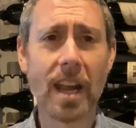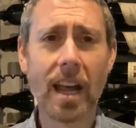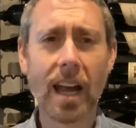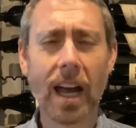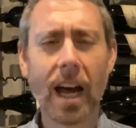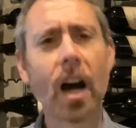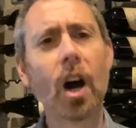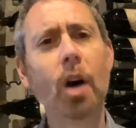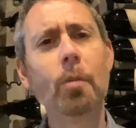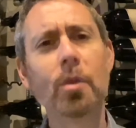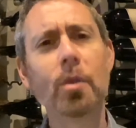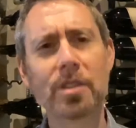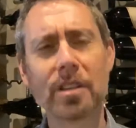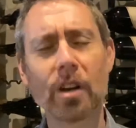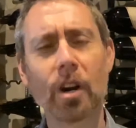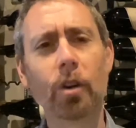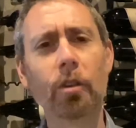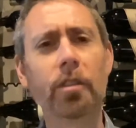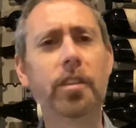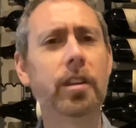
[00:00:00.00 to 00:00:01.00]
almost
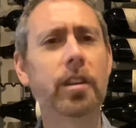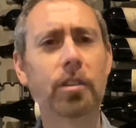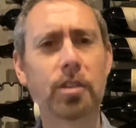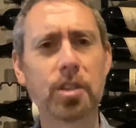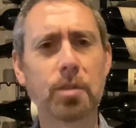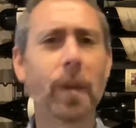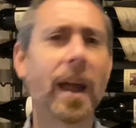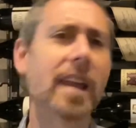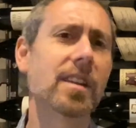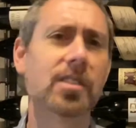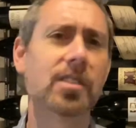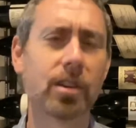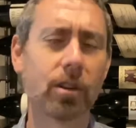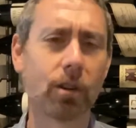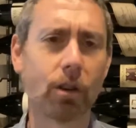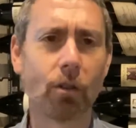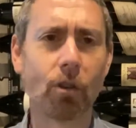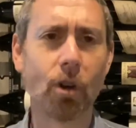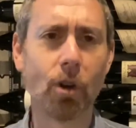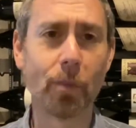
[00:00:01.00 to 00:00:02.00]
earthier, spicier
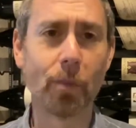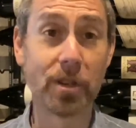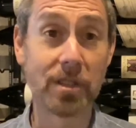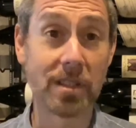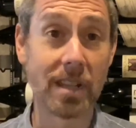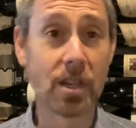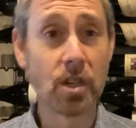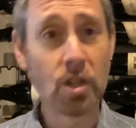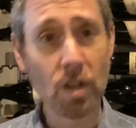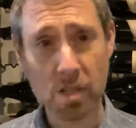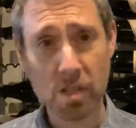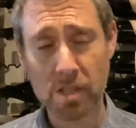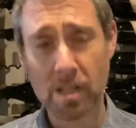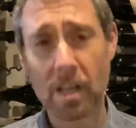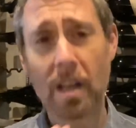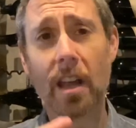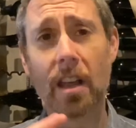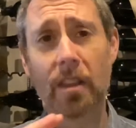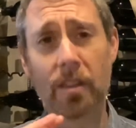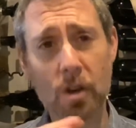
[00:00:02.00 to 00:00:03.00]
aromas than just
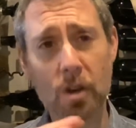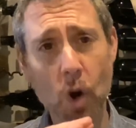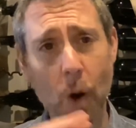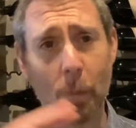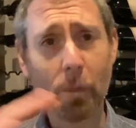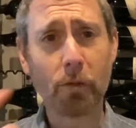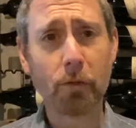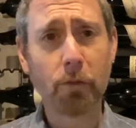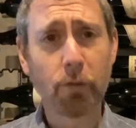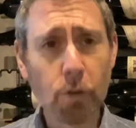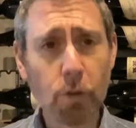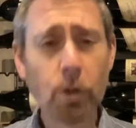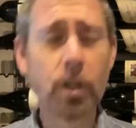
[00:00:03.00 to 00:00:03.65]
the normal fruit